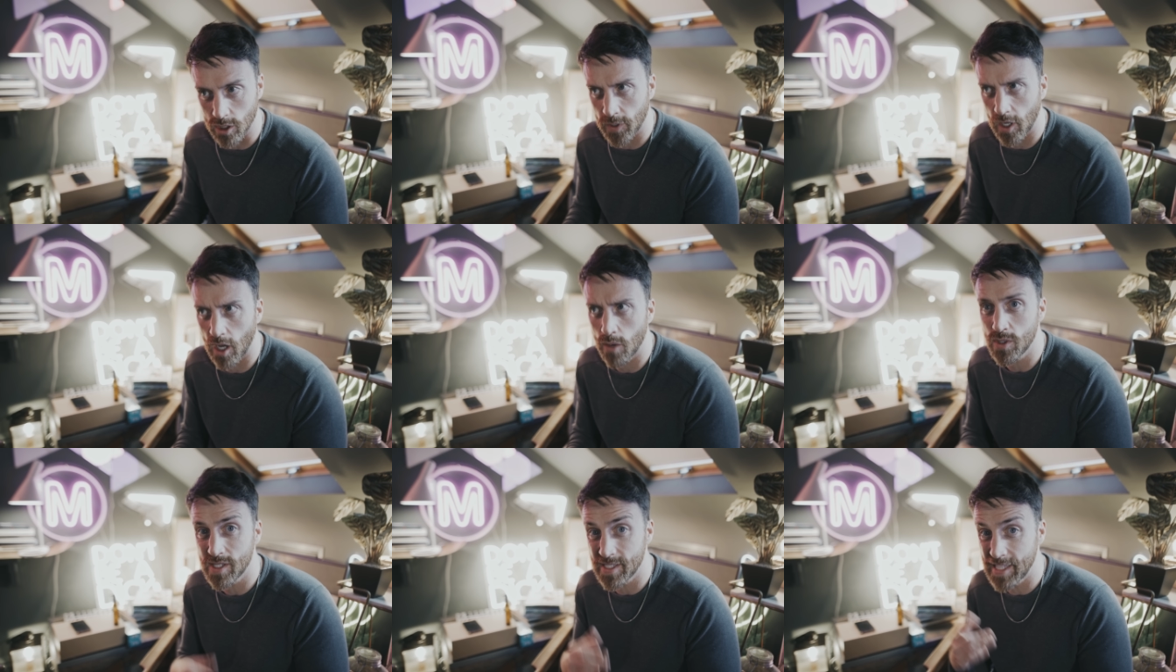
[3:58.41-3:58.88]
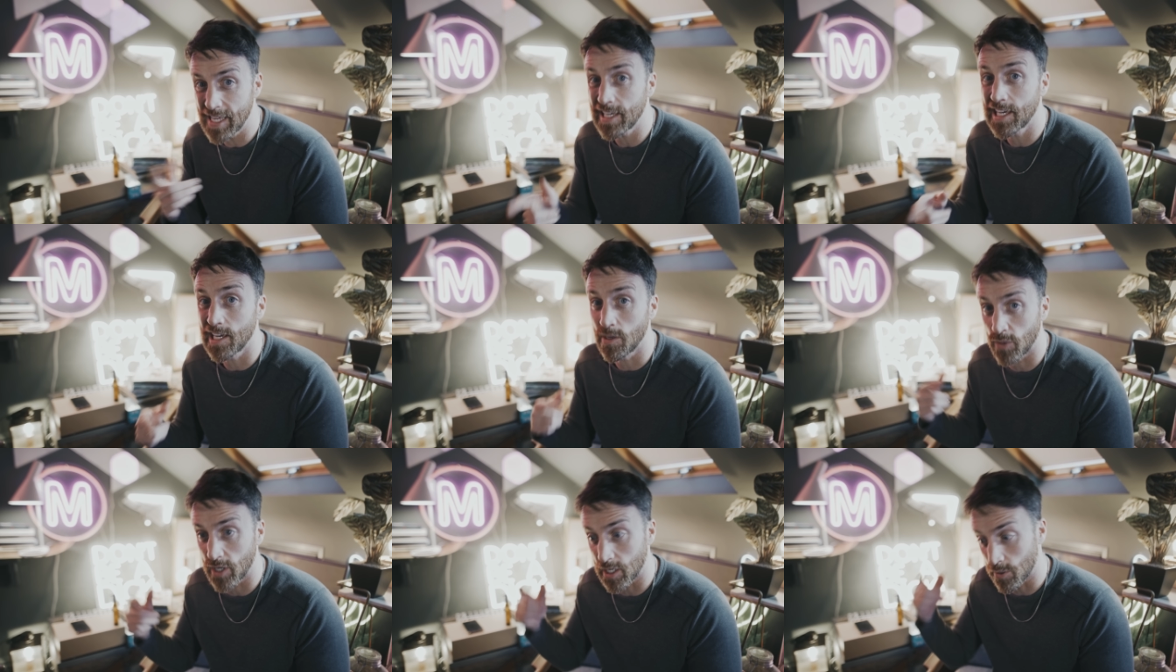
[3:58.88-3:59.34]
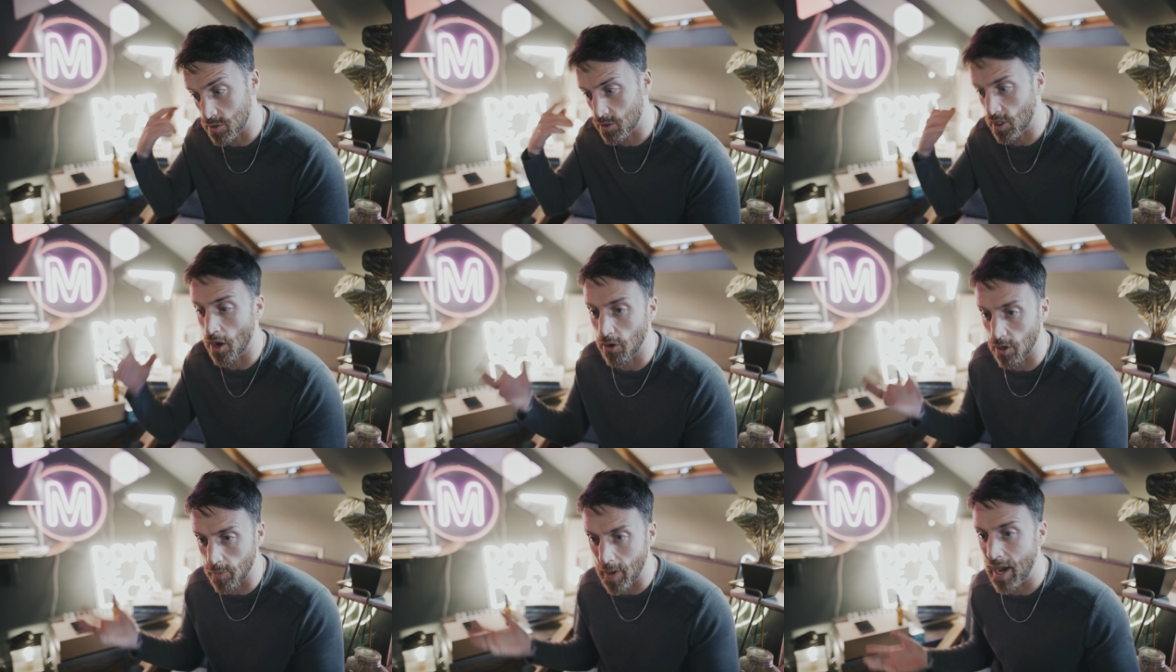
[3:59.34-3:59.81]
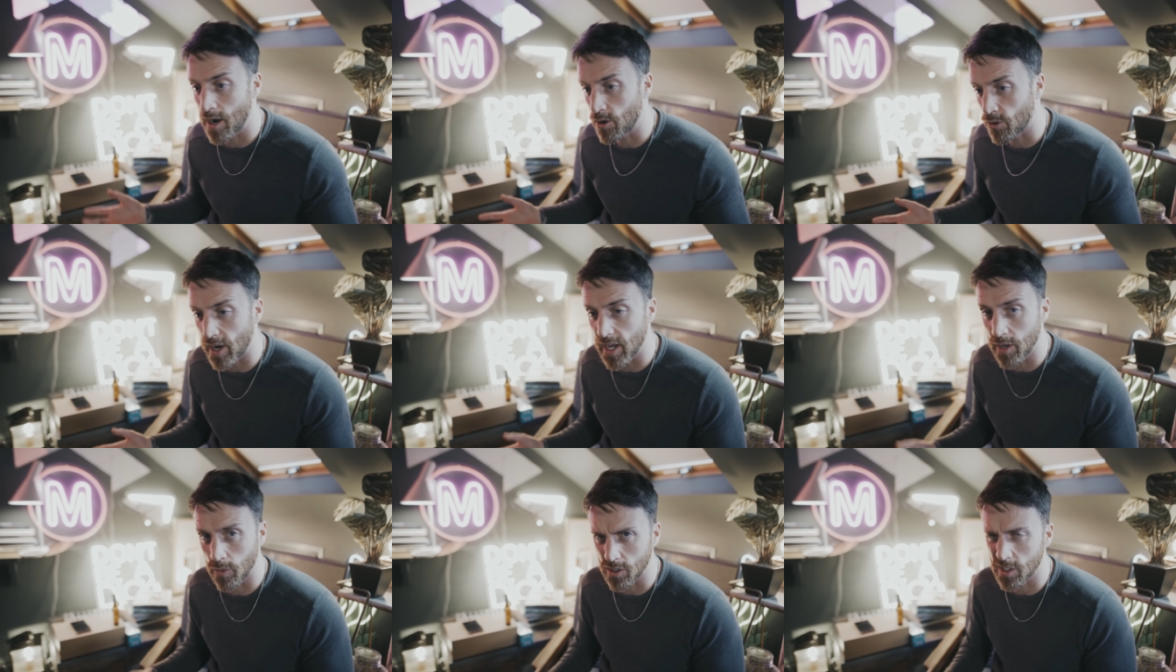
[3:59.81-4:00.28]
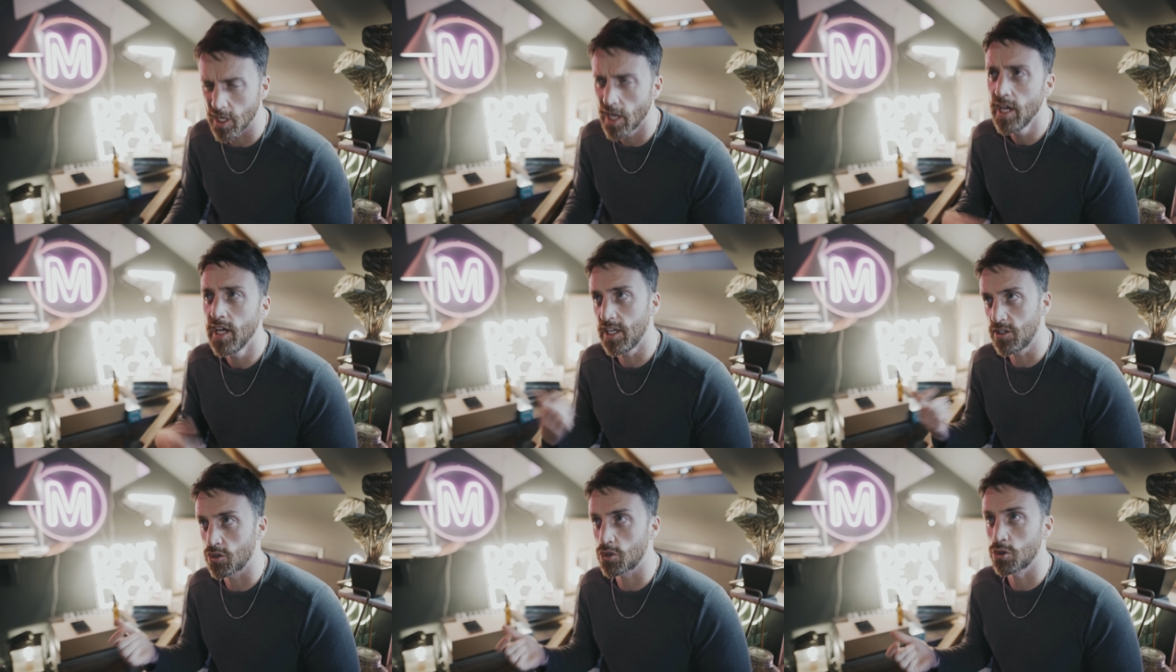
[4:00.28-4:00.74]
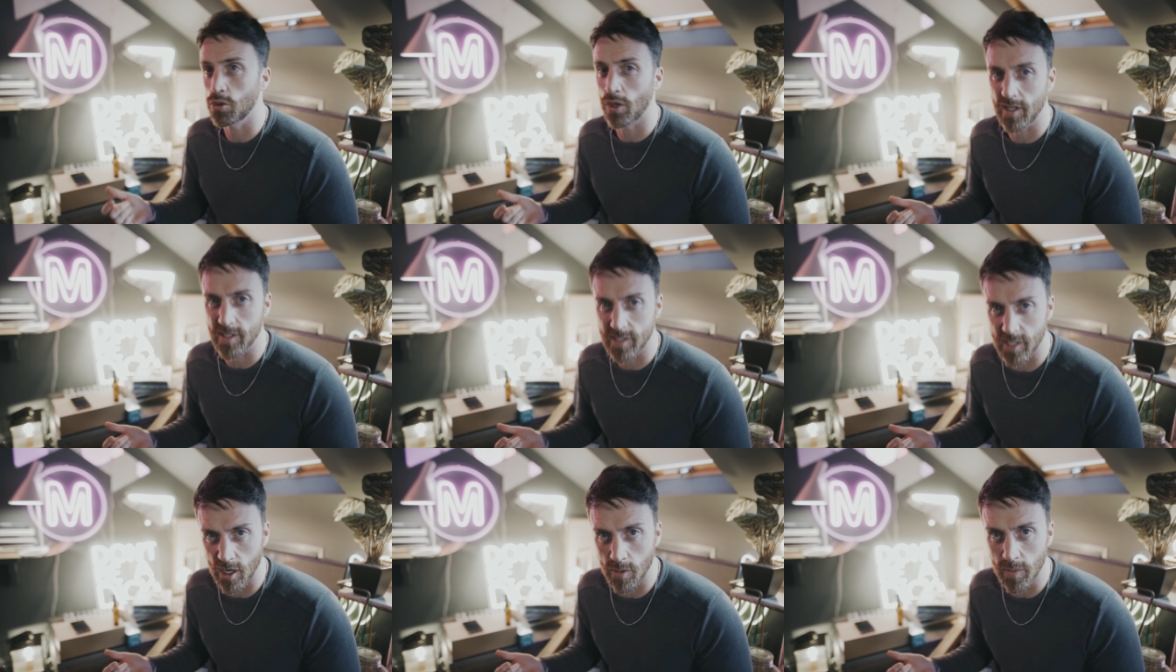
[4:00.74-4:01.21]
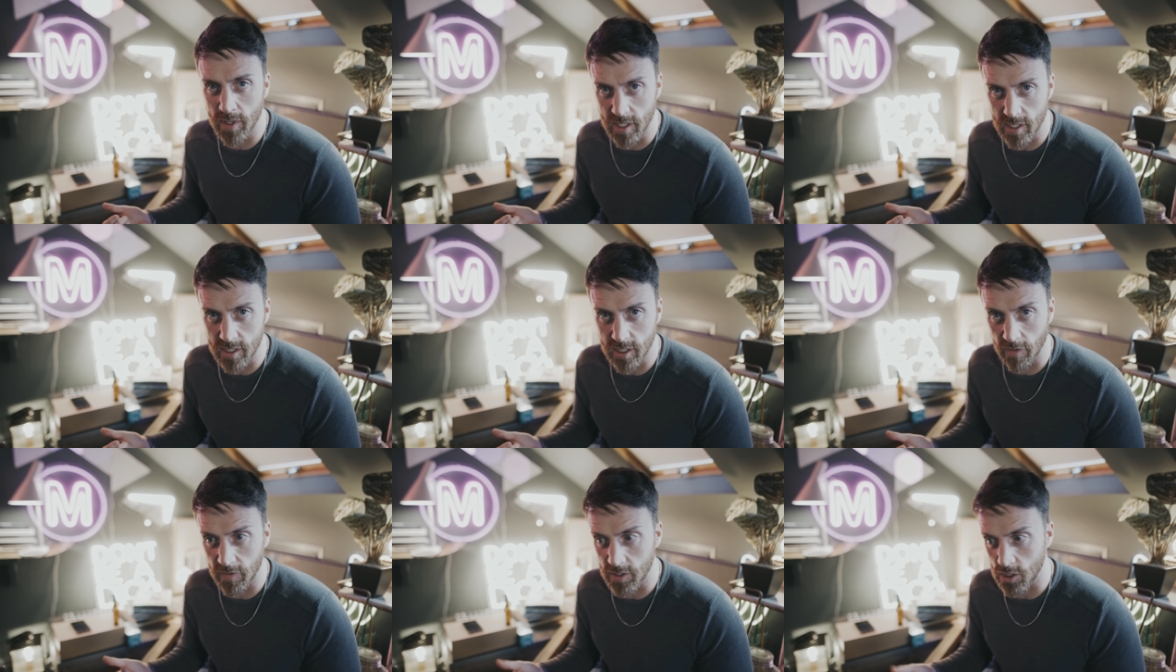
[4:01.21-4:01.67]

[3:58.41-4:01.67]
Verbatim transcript: But I was thinking when he was going on about how great it was, he's just trying to sell me this stuff.